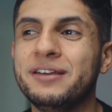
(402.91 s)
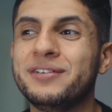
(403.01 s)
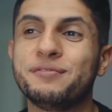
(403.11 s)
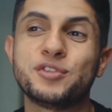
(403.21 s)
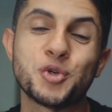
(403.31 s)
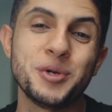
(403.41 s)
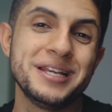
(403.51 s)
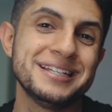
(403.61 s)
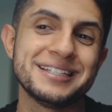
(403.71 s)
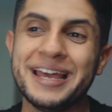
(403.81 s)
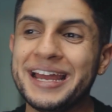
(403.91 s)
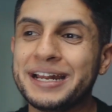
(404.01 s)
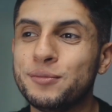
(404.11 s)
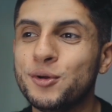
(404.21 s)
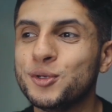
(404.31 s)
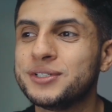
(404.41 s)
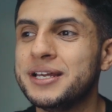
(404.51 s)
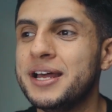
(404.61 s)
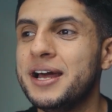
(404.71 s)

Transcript: even of trees animals